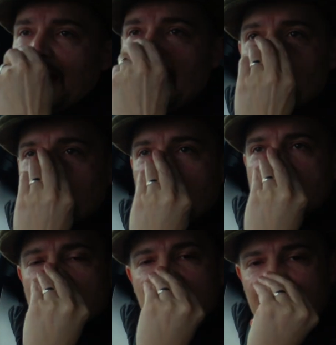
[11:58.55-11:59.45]
how are they
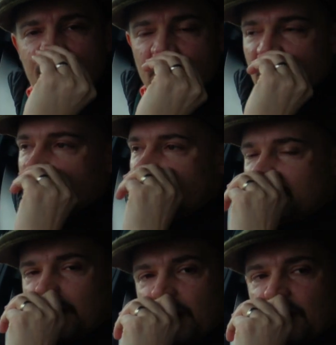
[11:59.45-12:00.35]
going to look after
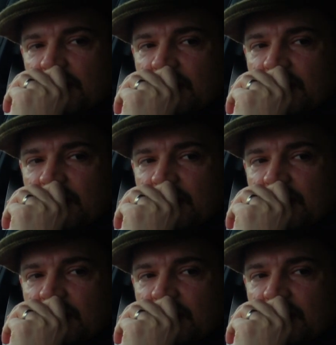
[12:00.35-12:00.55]
them you know